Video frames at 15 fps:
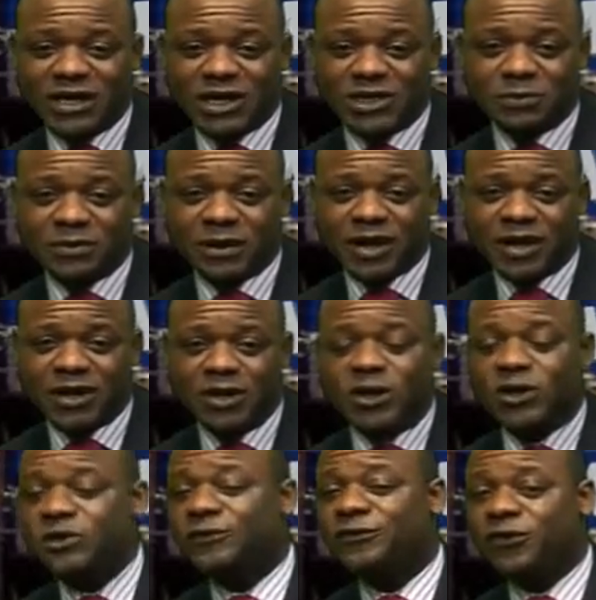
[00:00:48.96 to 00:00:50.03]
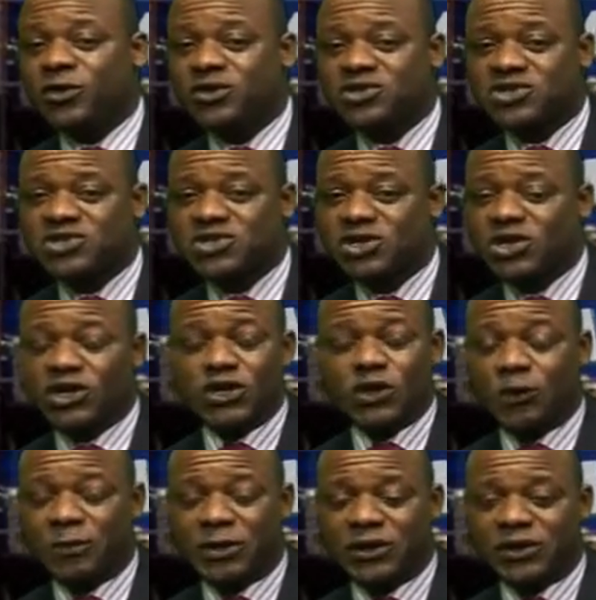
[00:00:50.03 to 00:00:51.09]
Diaspora, your voice,
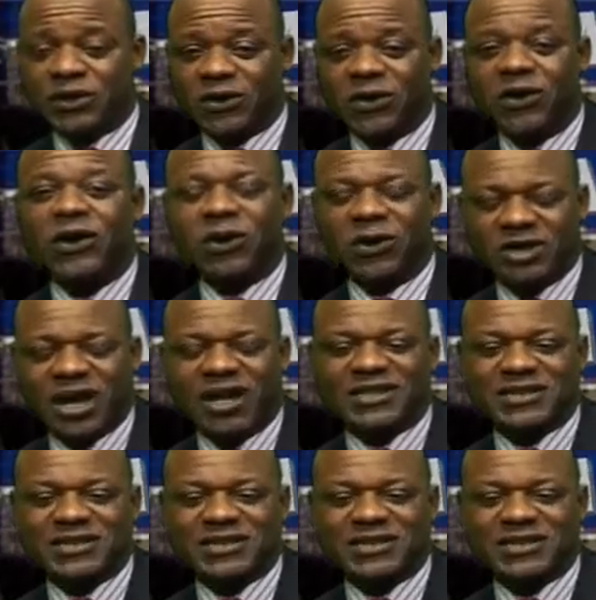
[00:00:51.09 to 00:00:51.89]
your opinion on our